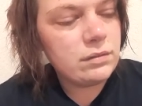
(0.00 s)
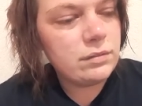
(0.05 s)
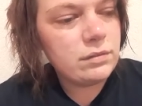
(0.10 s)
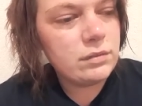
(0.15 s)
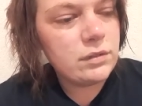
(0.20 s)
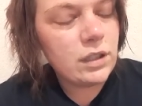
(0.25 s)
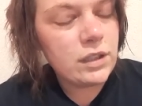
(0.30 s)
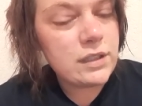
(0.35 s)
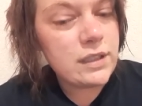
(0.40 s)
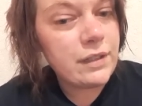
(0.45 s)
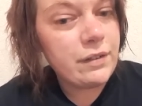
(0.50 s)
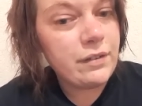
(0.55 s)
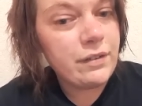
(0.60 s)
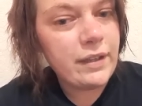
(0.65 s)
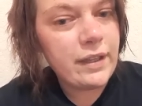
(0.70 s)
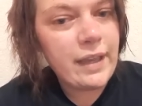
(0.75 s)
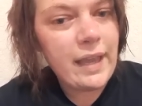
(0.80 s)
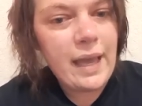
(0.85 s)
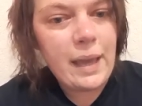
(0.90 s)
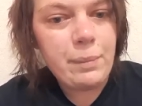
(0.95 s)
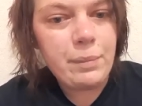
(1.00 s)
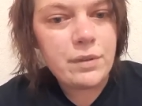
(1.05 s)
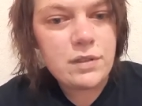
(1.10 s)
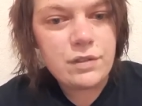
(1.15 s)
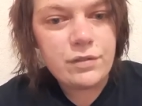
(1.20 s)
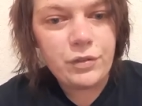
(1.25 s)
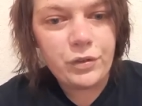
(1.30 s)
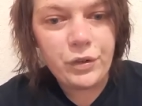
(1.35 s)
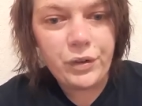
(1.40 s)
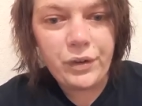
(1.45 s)
because everything
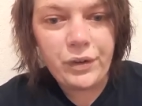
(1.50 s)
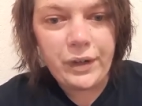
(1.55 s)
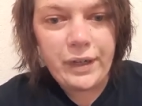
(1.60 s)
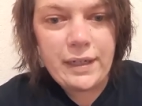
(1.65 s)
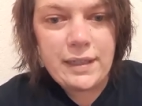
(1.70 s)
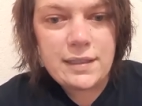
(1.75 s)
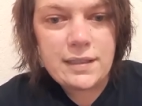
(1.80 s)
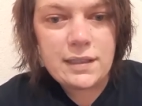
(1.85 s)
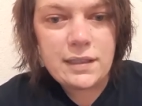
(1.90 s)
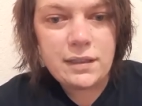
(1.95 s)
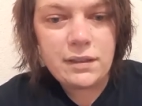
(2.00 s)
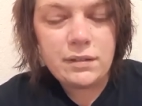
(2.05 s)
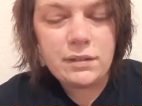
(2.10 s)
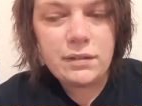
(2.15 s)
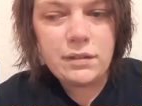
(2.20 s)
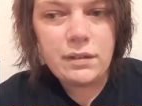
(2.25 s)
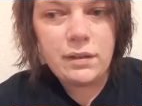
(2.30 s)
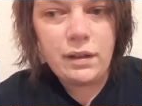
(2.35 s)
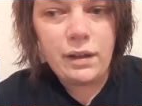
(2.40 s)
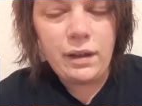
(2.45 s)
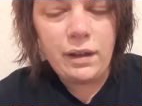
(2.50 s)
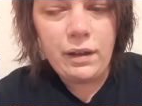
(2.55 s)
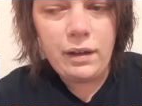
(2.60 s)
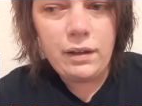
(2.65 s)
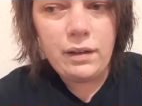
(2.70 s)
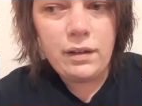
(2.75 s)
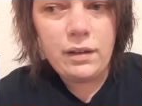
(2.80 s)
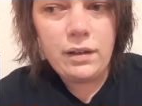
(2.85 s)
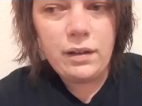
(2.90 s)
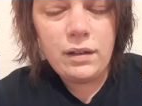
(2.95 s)
happens for a reason.
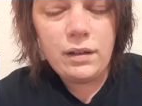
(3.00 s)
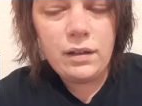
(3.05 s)
But